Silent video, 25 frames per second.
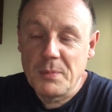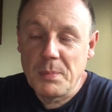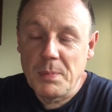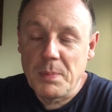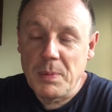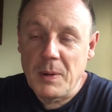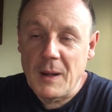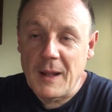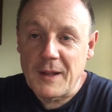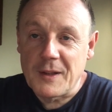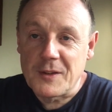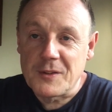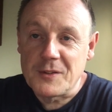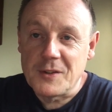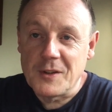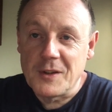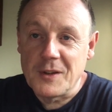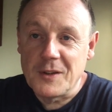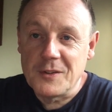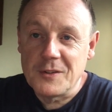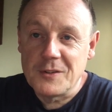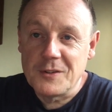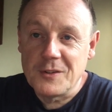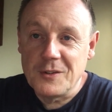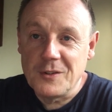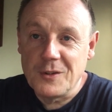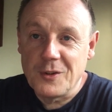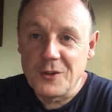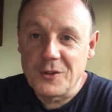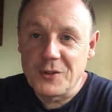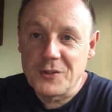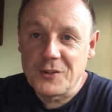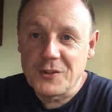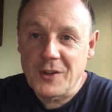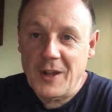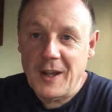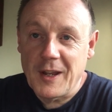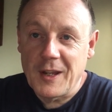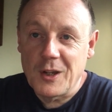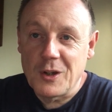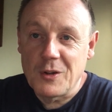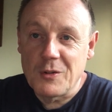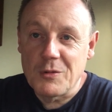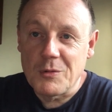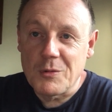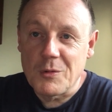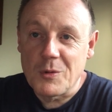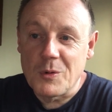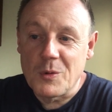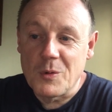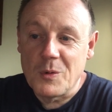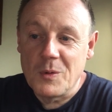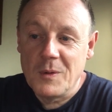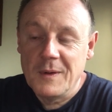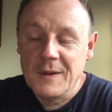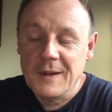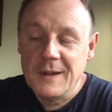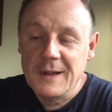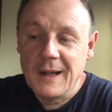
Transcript: plexus, your sacral,